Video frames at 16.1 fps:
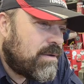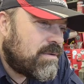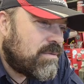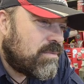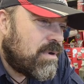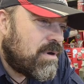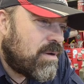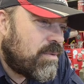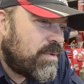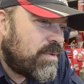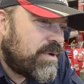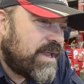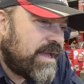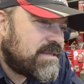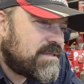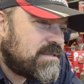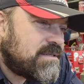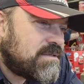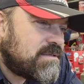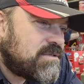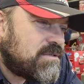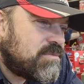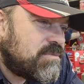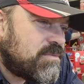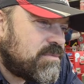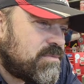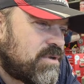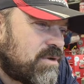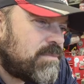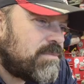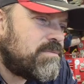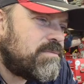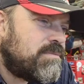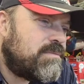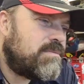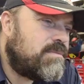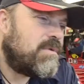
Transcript: where are we next? Dum dum dum.